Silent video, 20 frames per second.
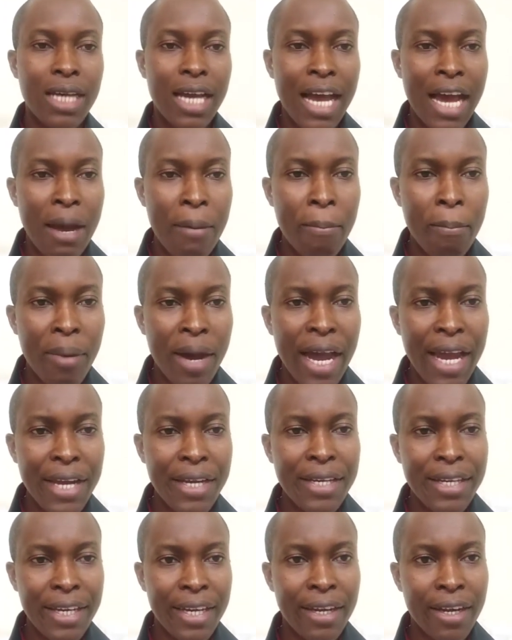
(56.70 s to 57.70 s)

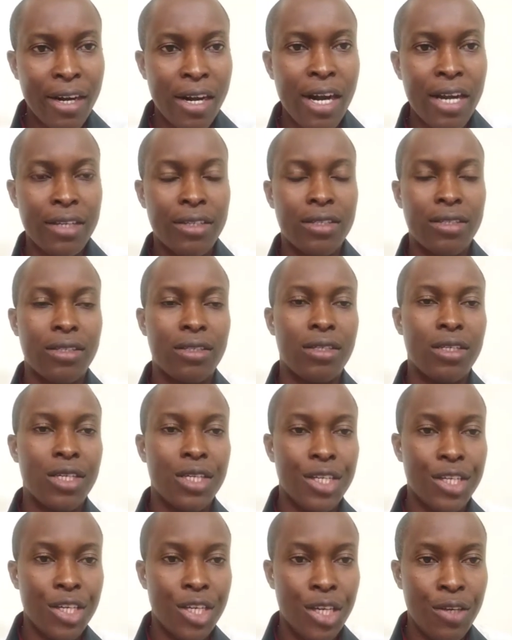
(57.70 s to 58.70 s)
Abide in Christ.
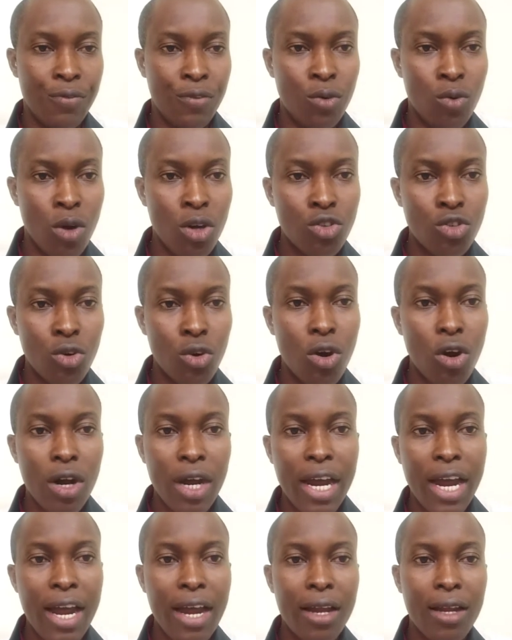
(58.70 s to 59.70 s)
If you want to
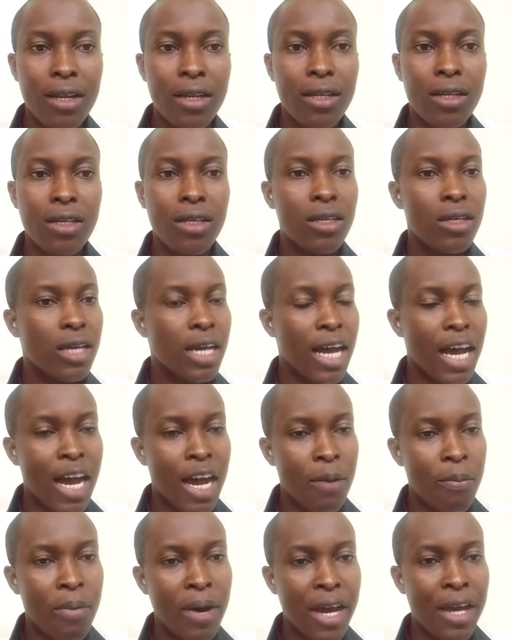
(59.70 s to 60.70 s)
conquer,
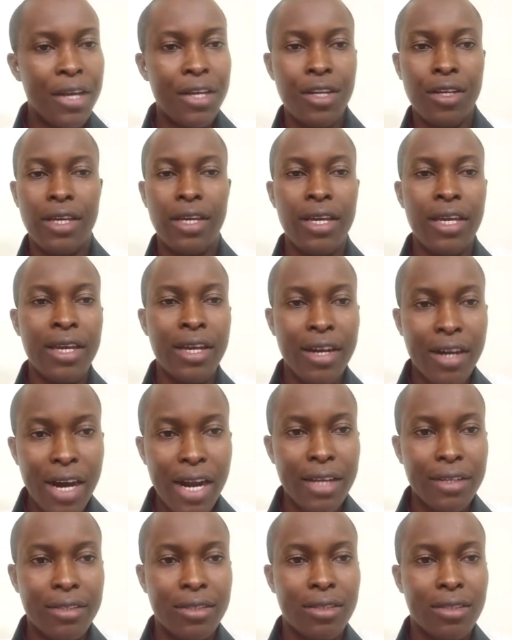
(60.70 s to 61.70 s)
abide in
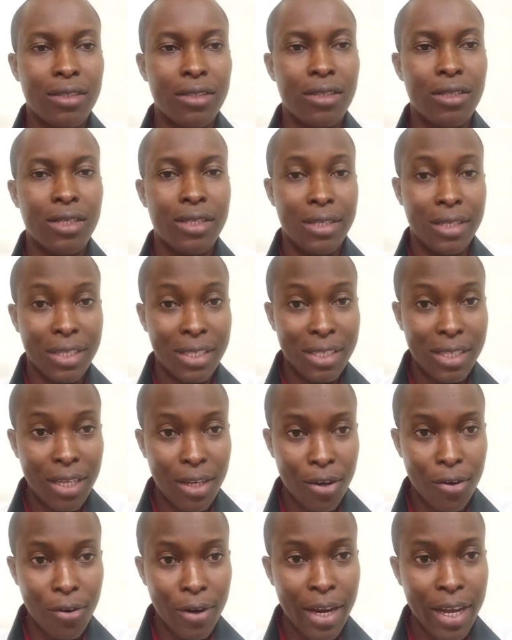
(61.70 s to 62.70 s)
Christ stay
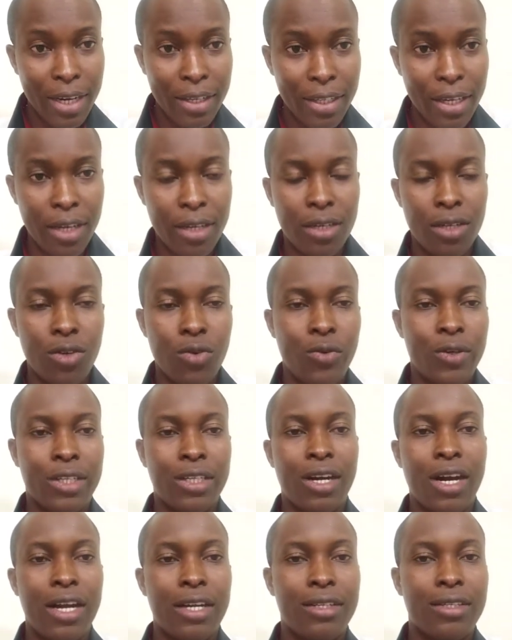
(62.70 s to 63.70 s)
connected with
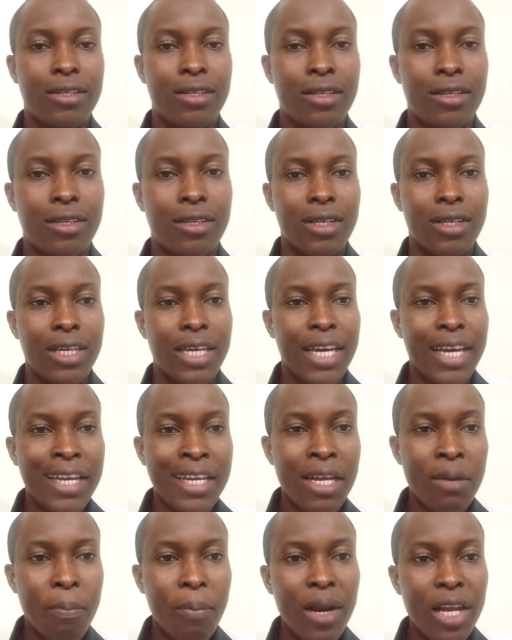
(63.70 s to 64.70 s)
Christ. In
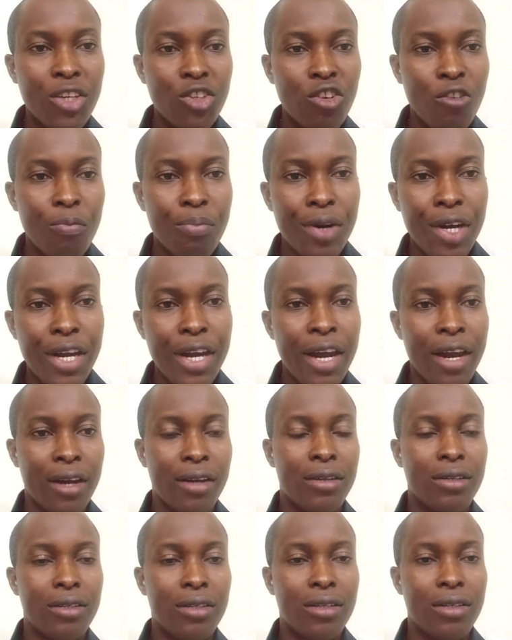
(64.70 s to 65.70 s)
the place of prayer,
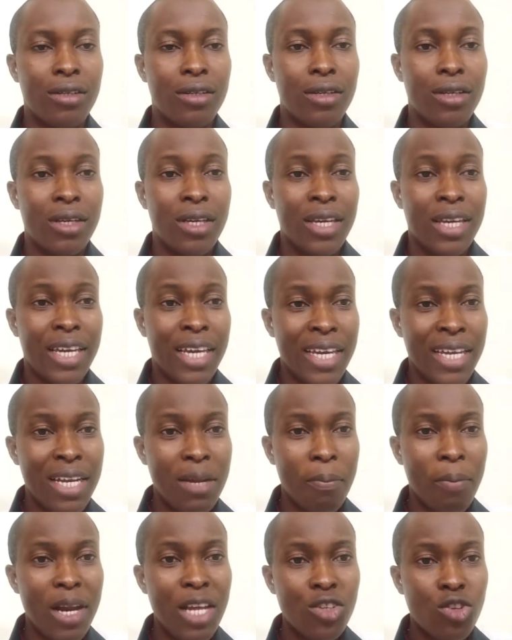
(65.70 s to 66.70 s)
in the
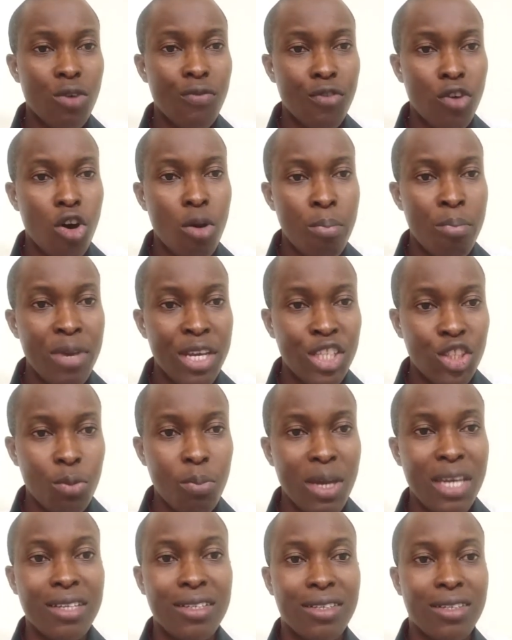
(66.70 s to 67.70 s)
place of
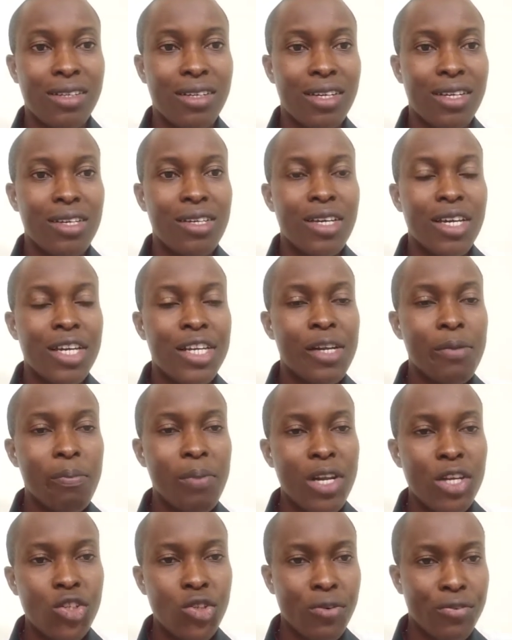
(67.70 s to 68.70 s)
commitment, in the
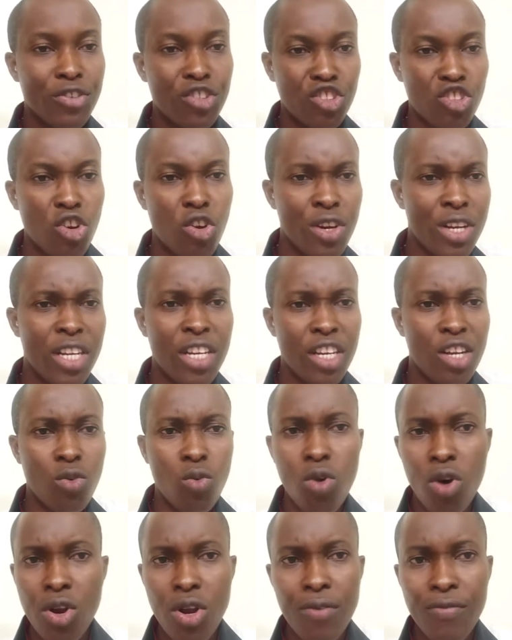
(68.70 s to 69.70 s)
place of studying the
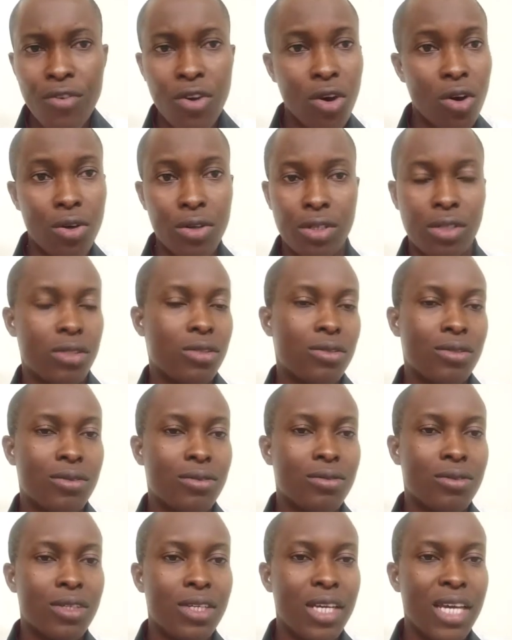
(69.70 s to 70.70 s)
Word of God,
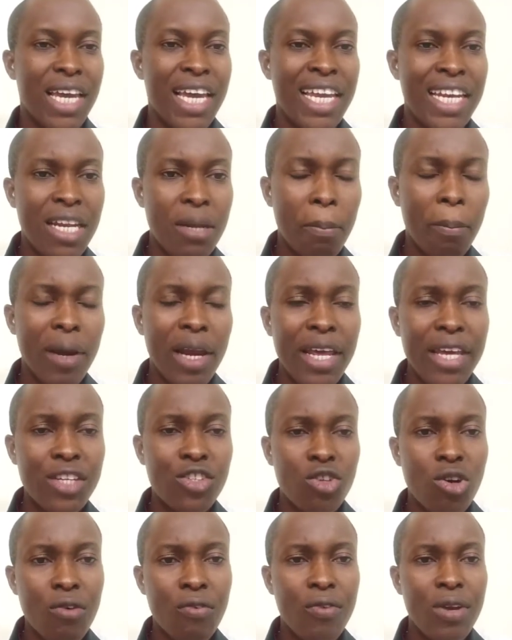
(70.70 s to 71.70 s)
in the
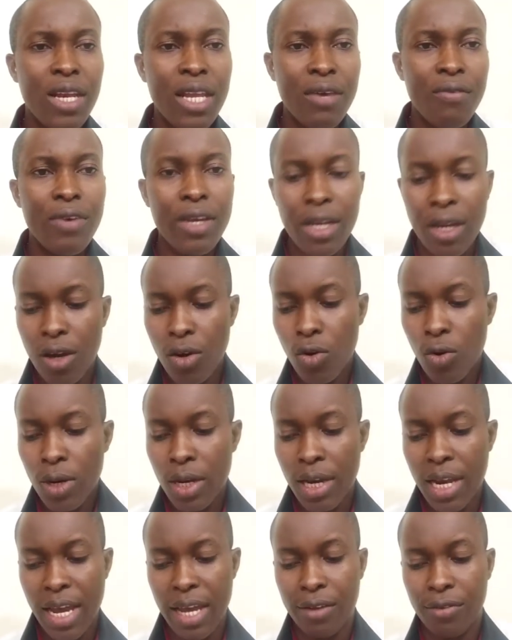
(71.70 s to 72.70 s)
place of living a holy
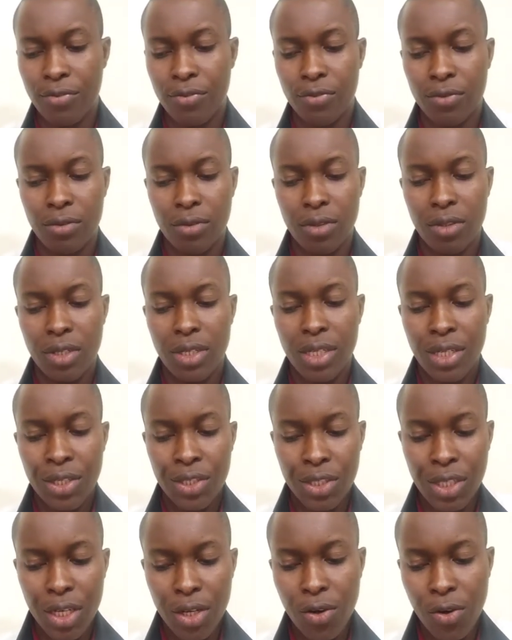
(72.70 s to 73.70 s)
life,
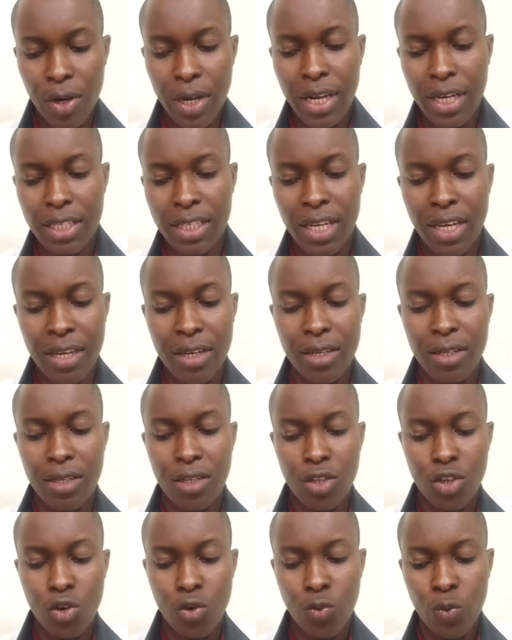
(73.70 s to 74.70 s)
stay connected
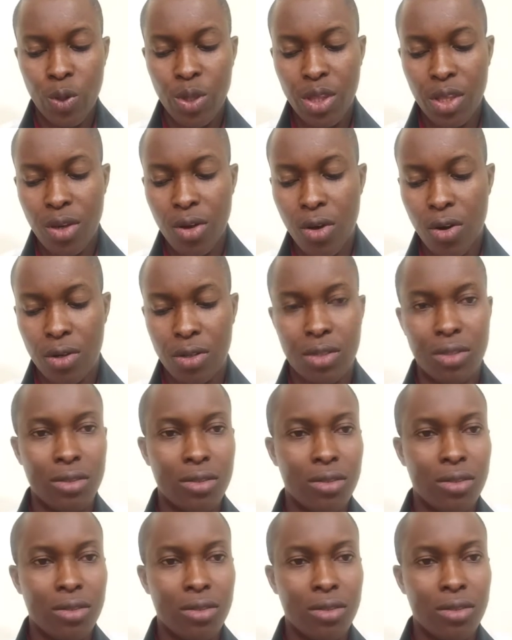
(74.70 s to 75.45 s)
with God.